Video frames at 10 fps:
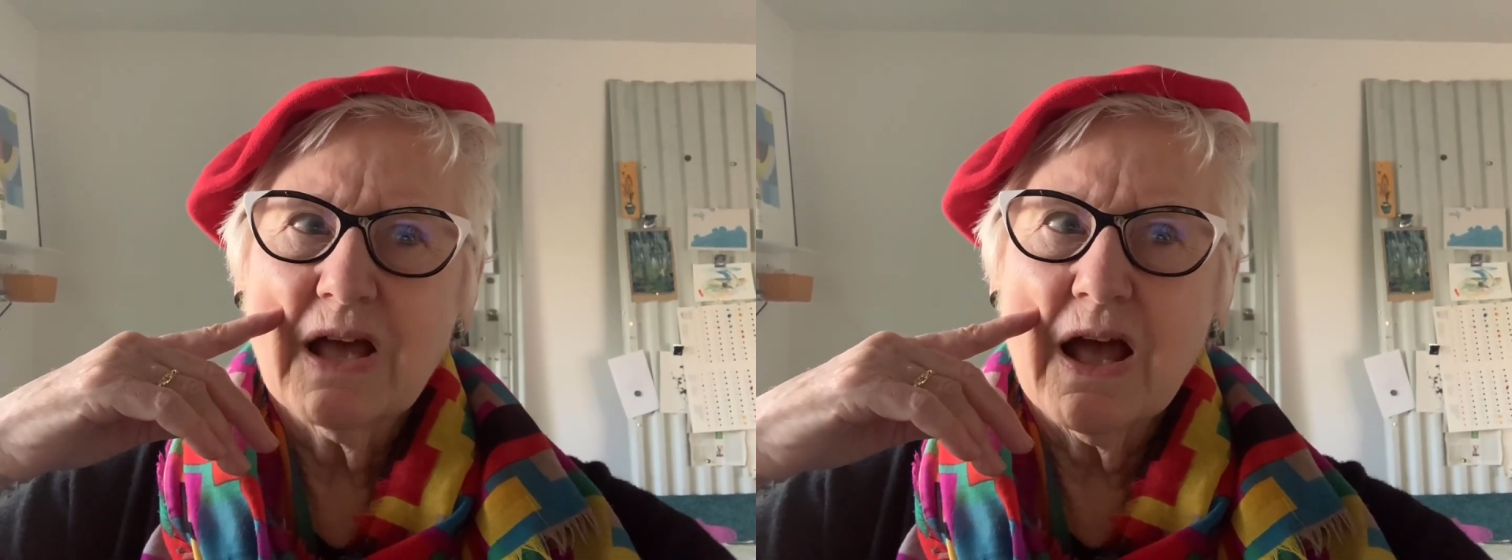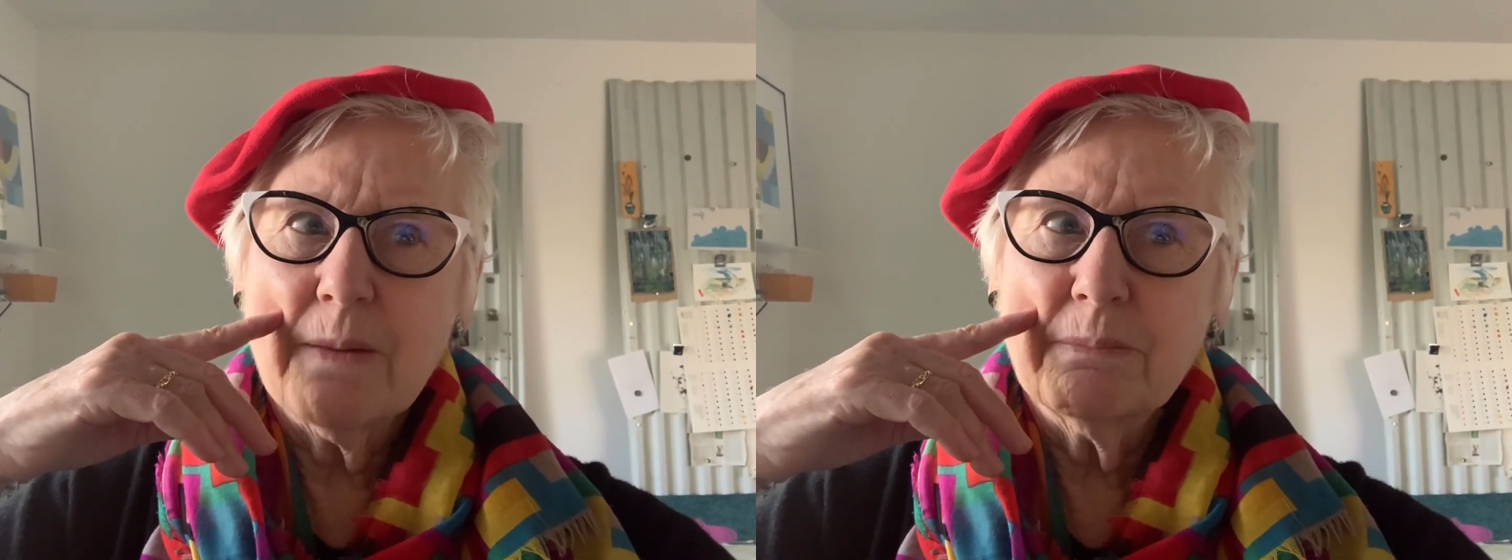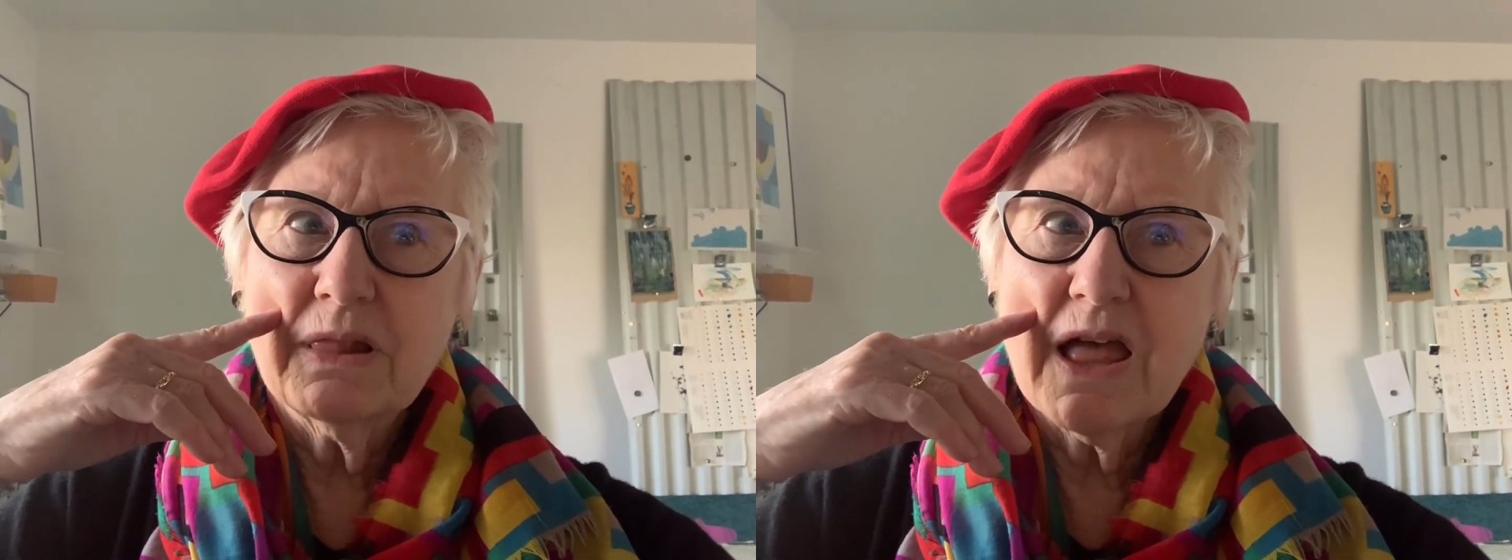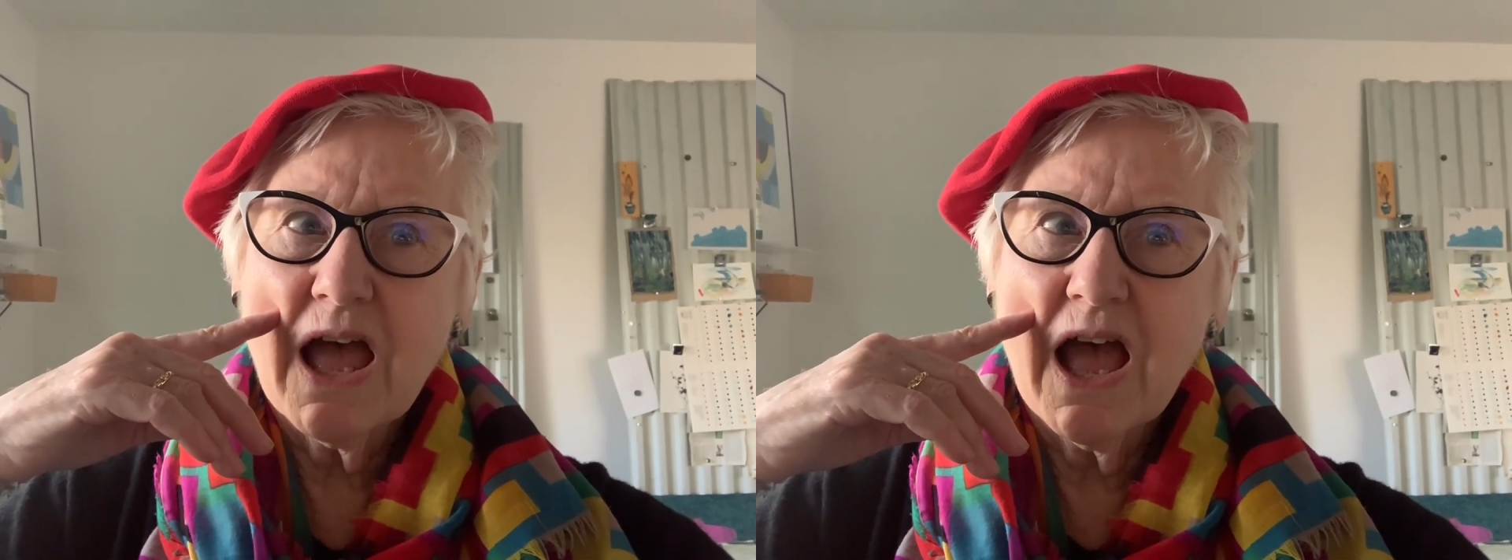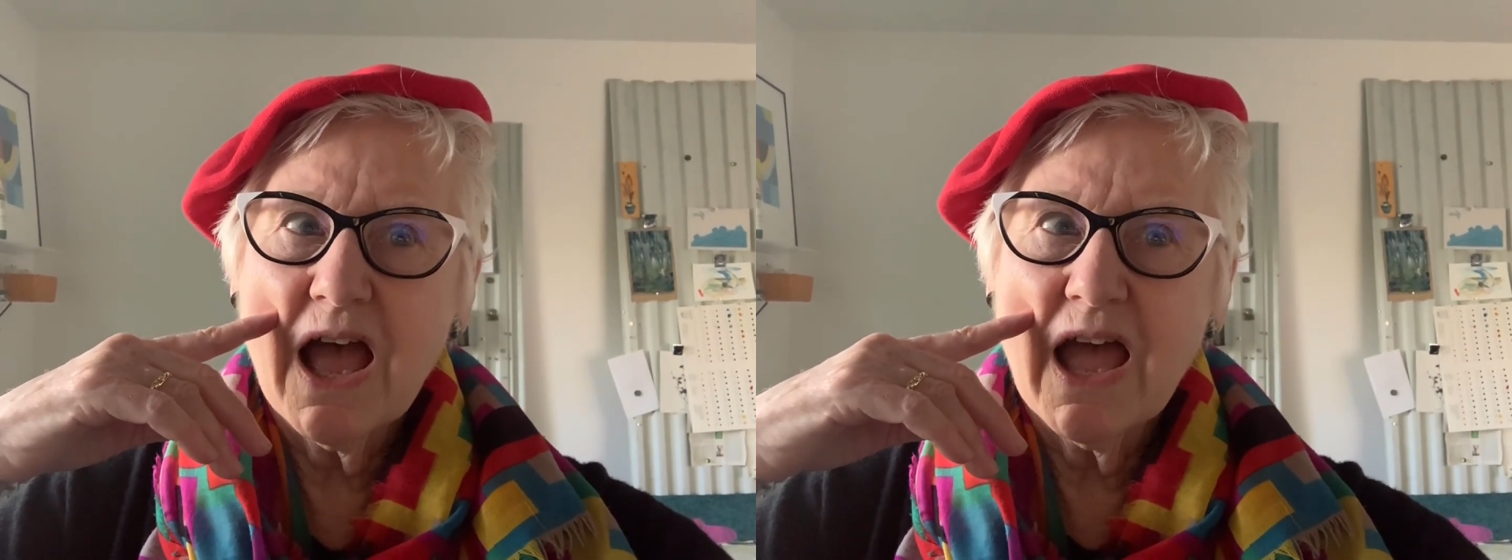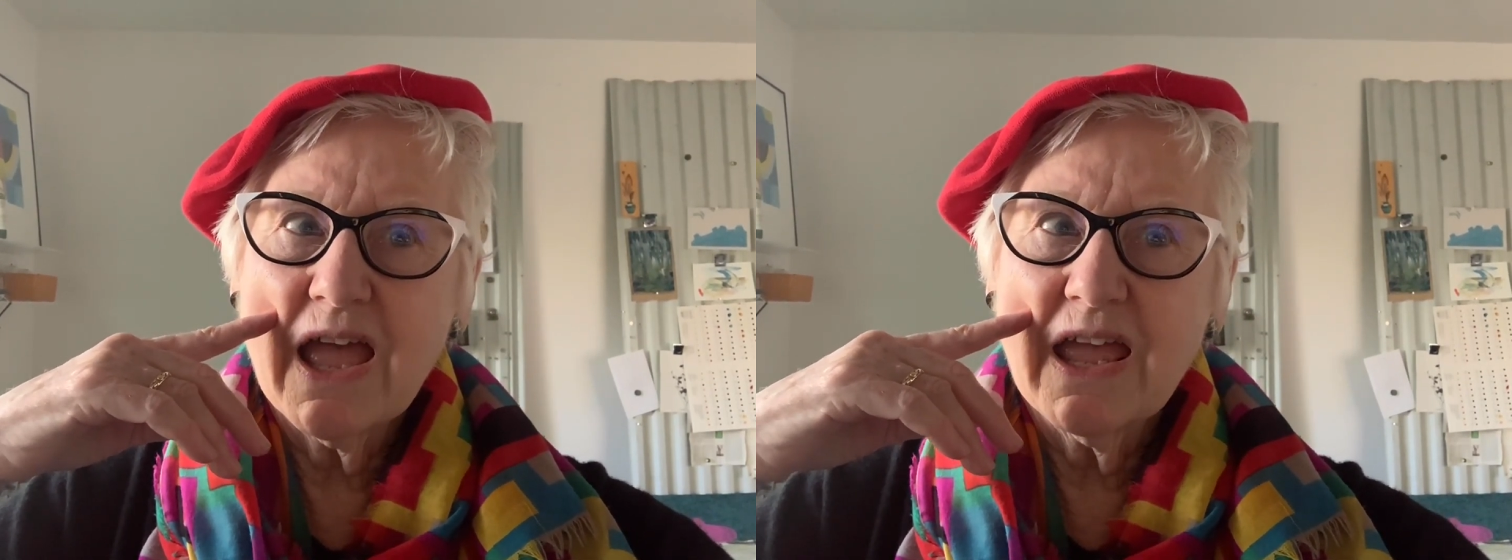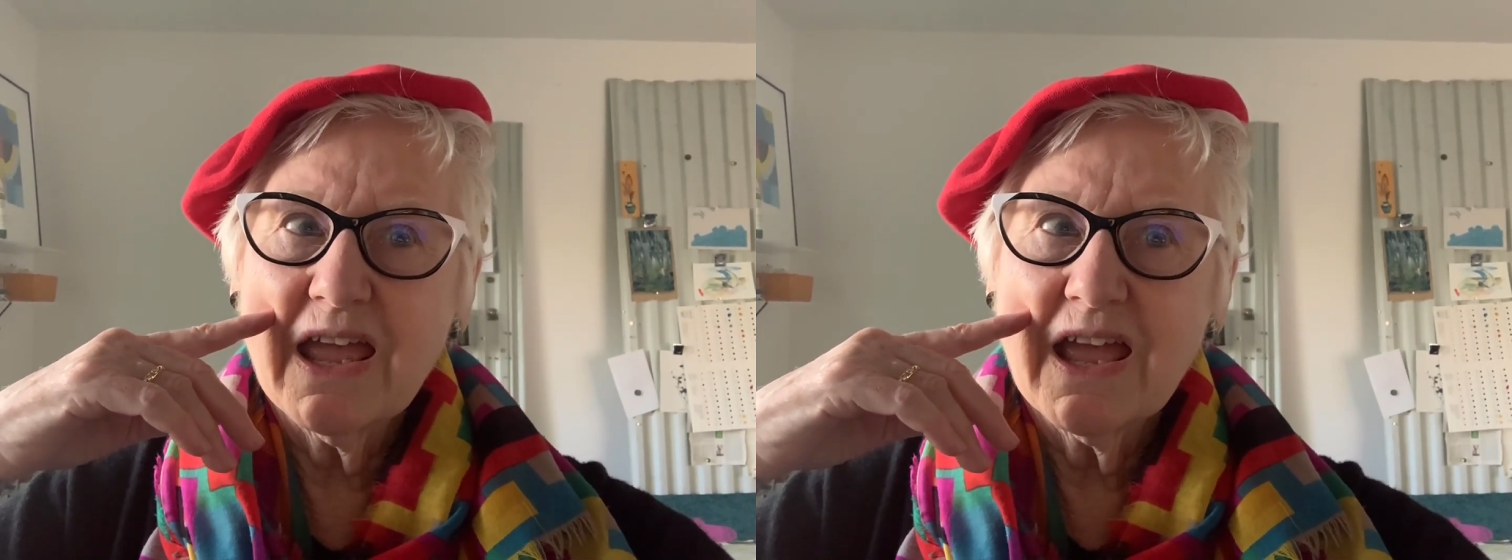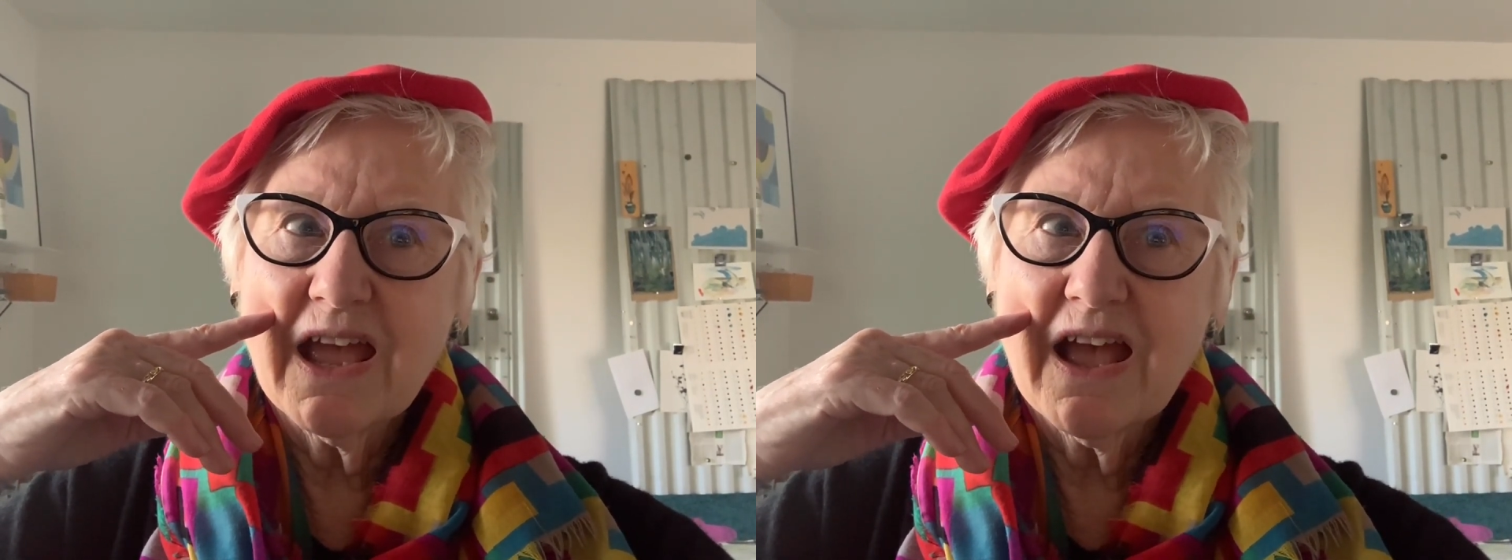
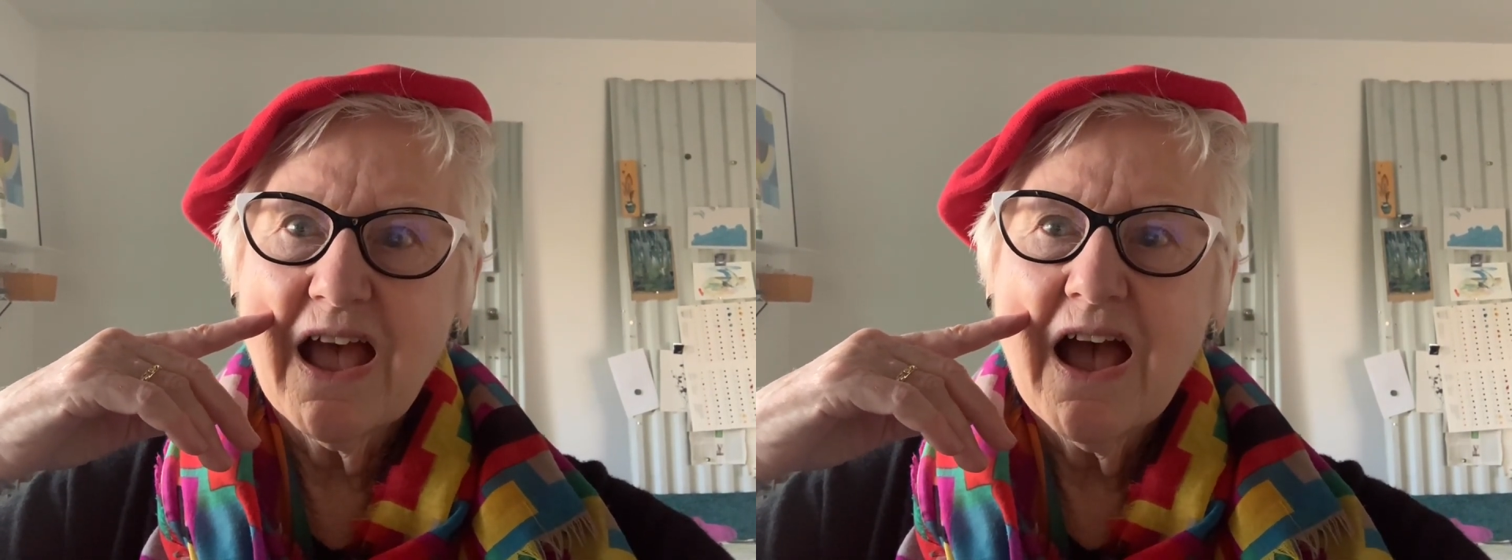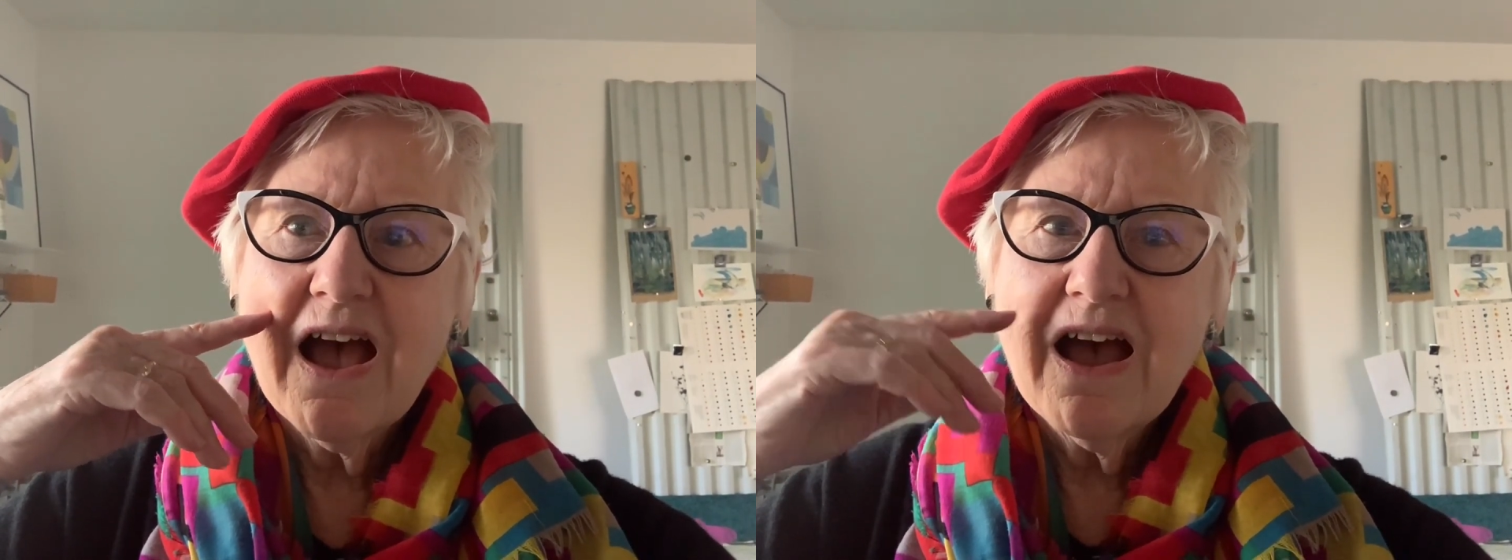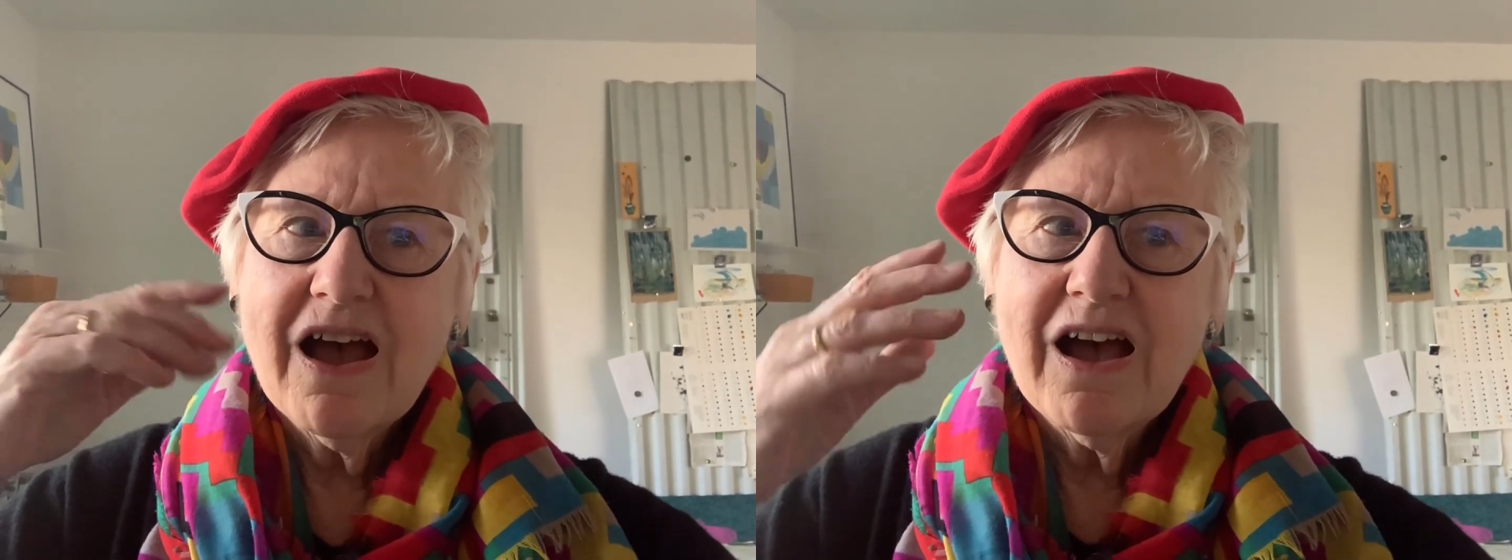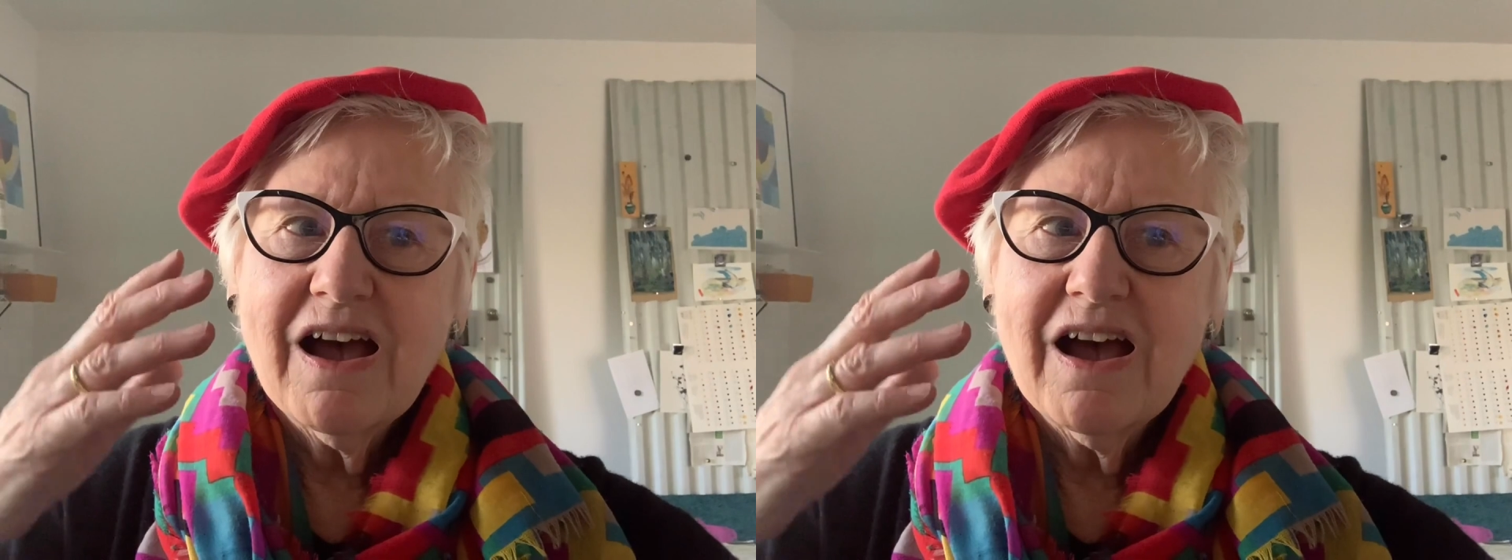Apply.